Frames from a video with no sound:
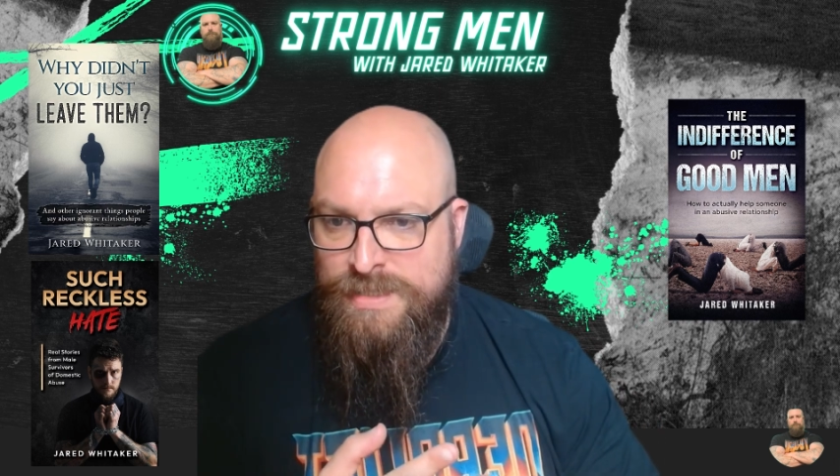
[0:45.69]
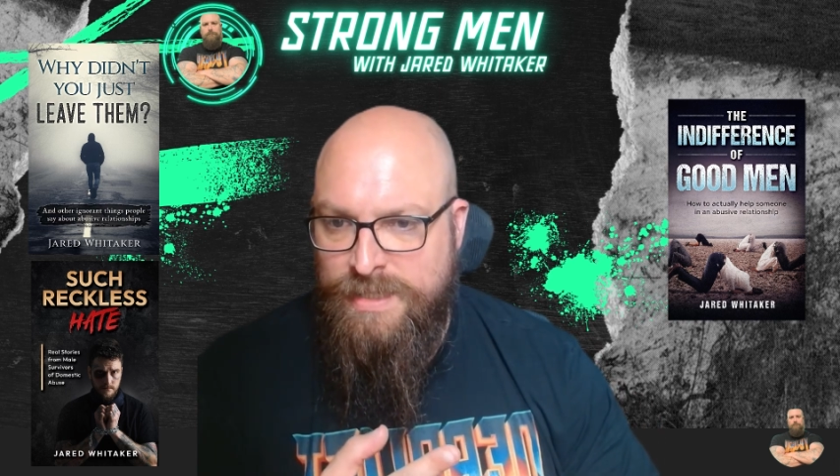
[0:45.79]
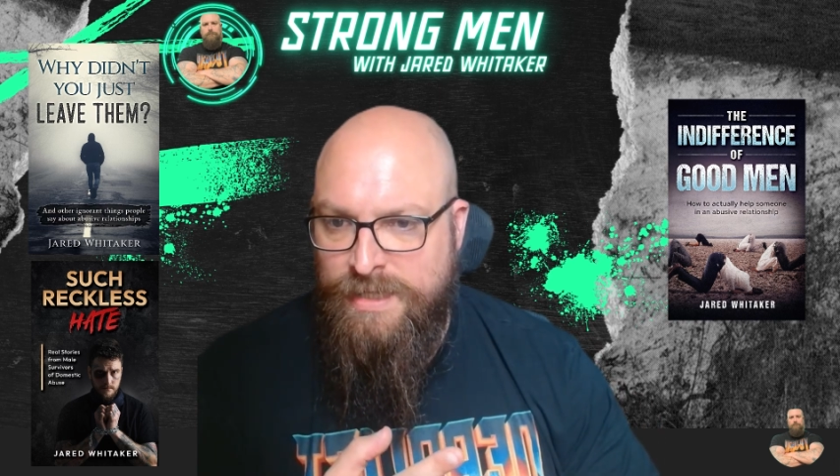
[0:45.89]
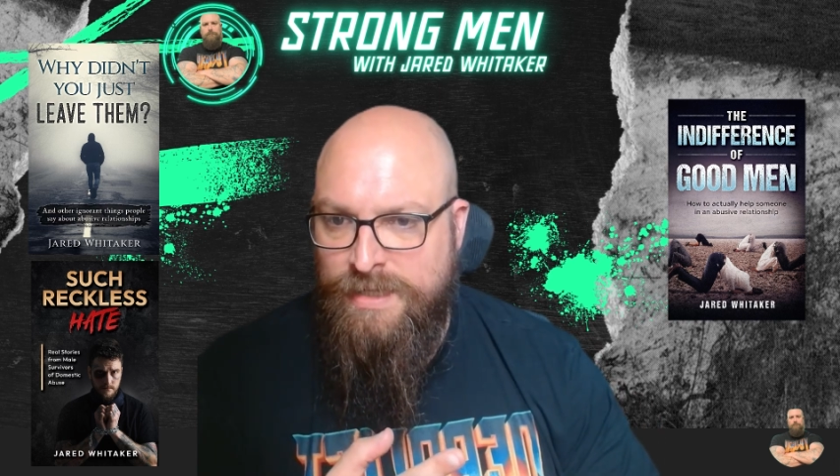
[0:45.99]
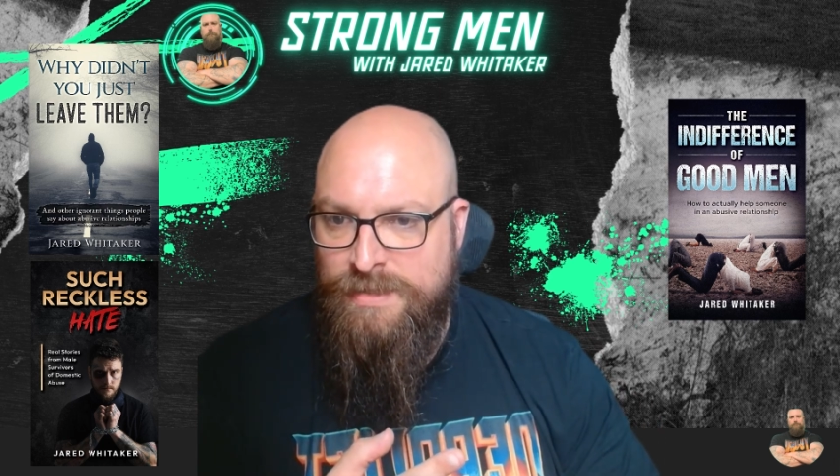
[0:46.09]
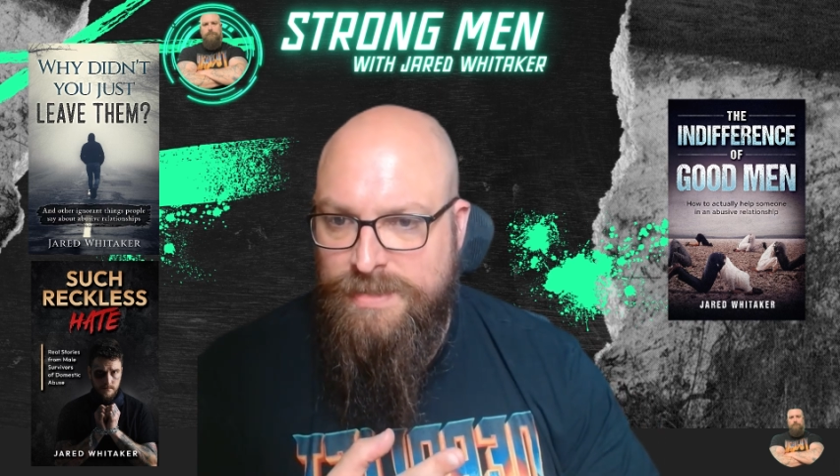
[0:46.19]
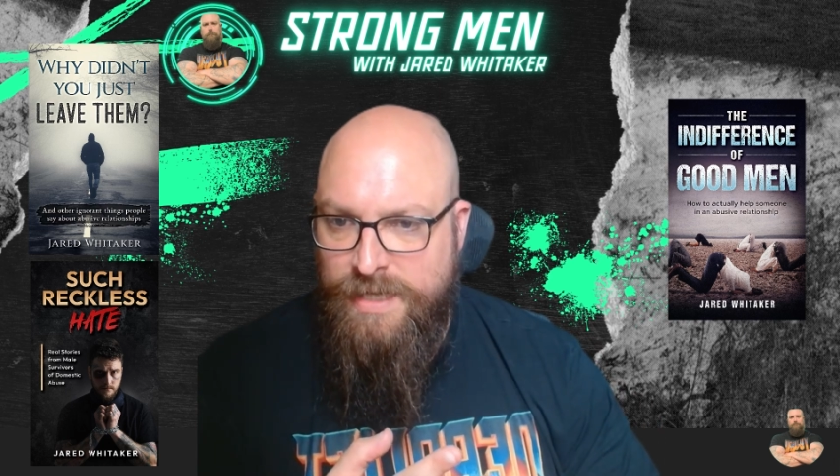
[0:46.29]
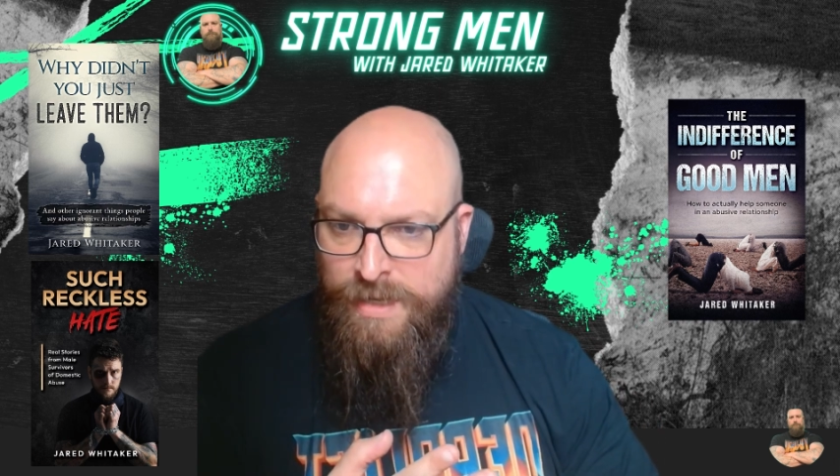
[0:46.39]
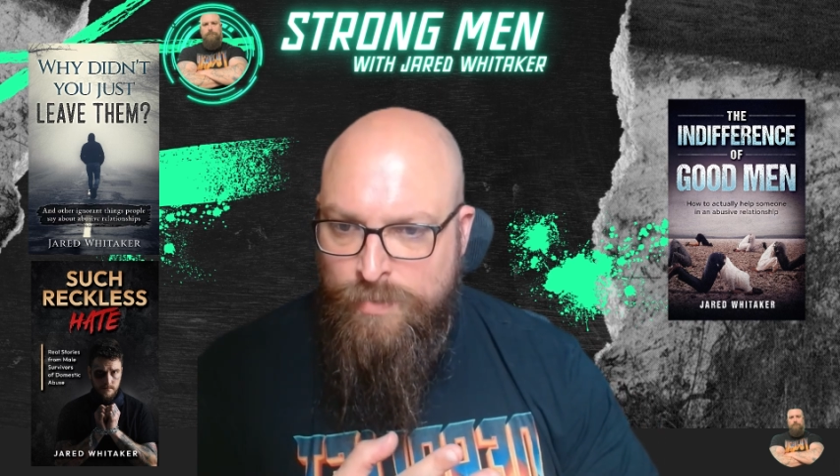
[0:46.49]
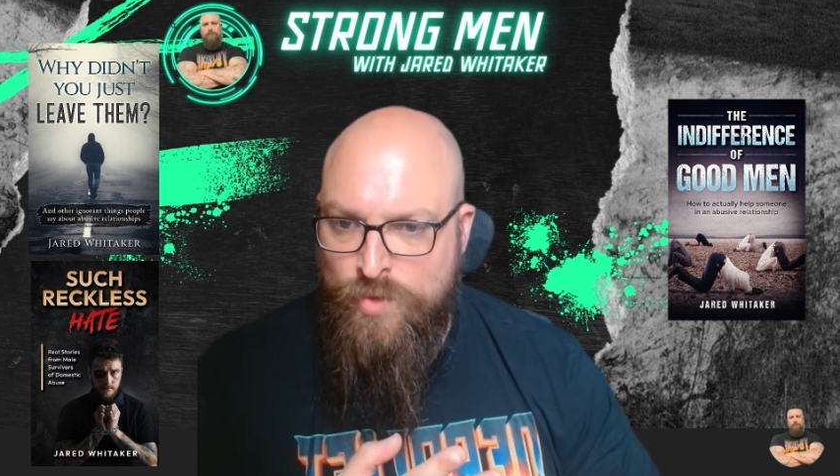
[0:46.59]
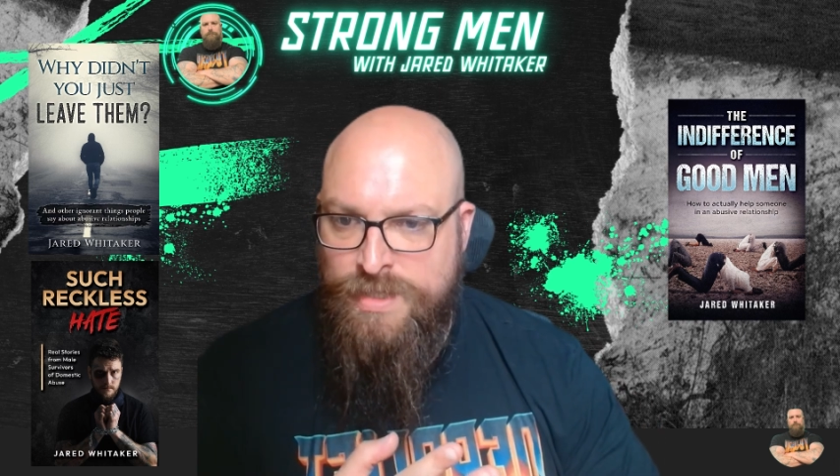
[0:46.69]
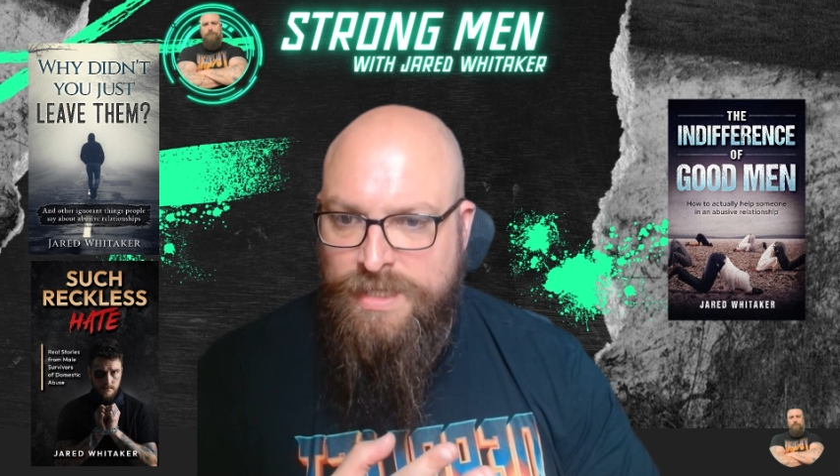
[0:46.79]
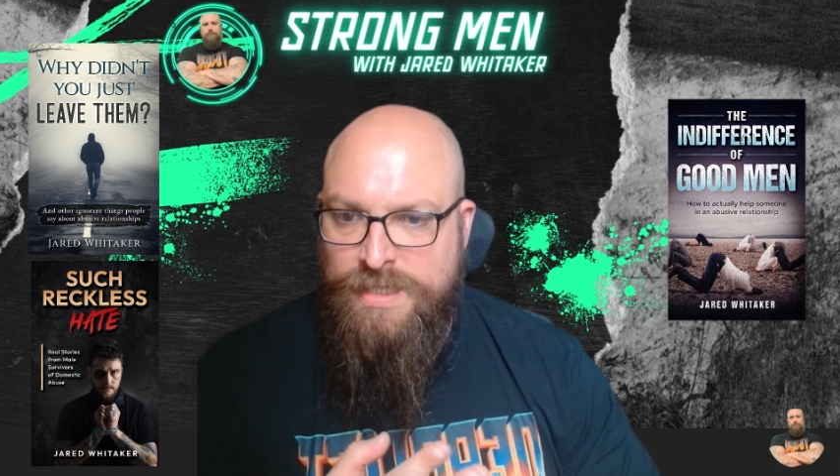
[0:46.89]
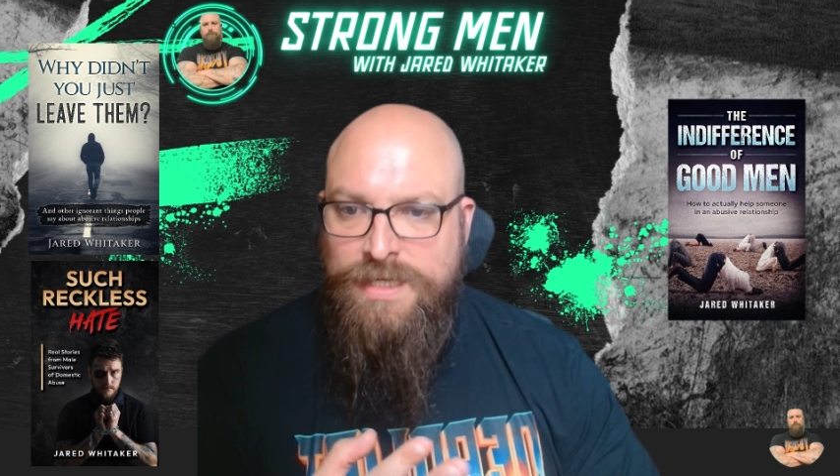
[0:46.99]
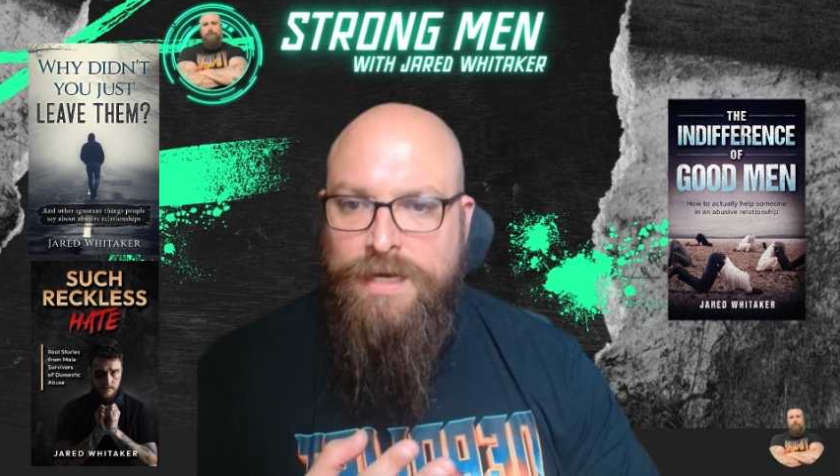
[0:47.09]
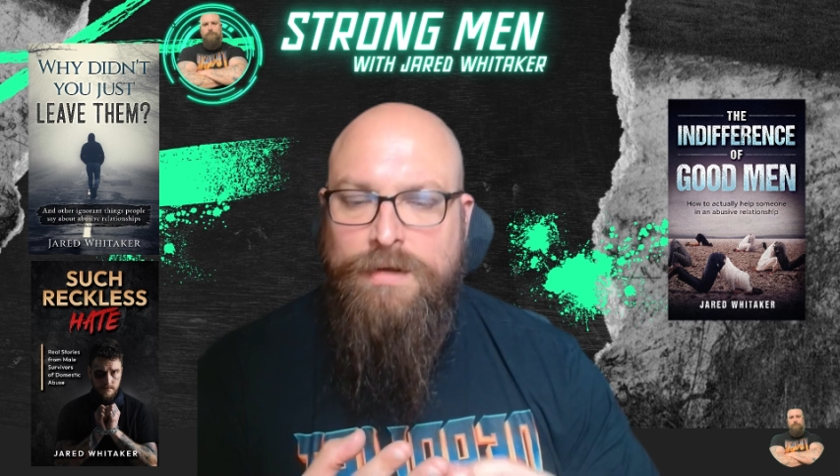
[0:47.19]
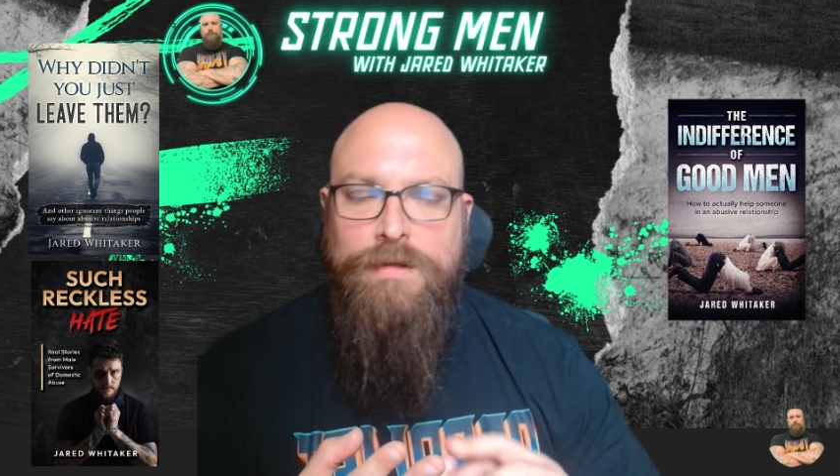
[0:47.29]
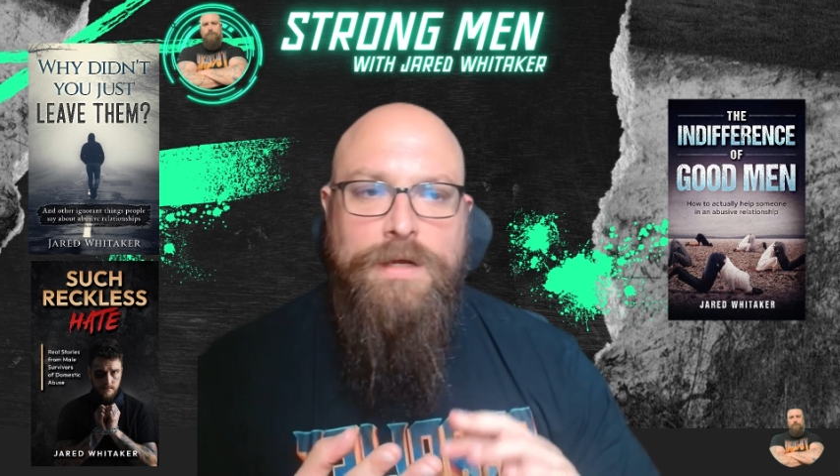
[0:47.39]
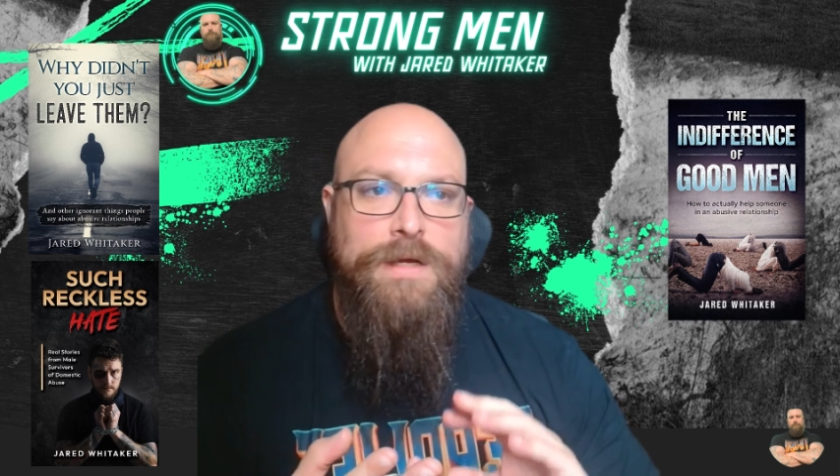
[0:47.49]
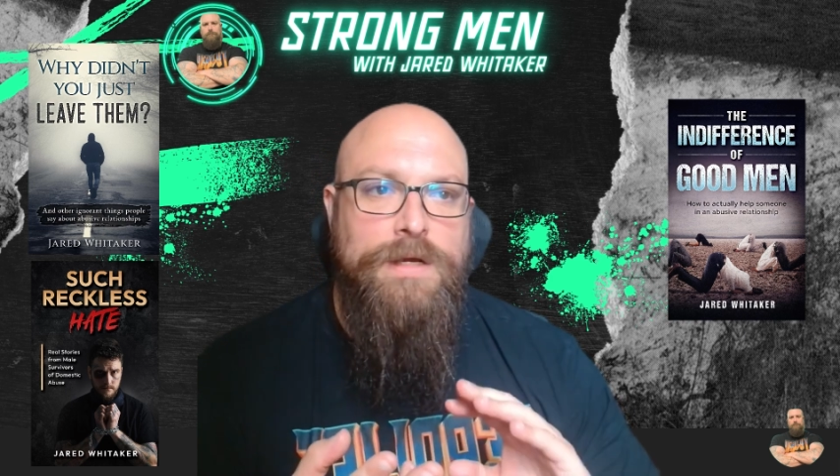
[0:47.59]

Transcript: things in more detail,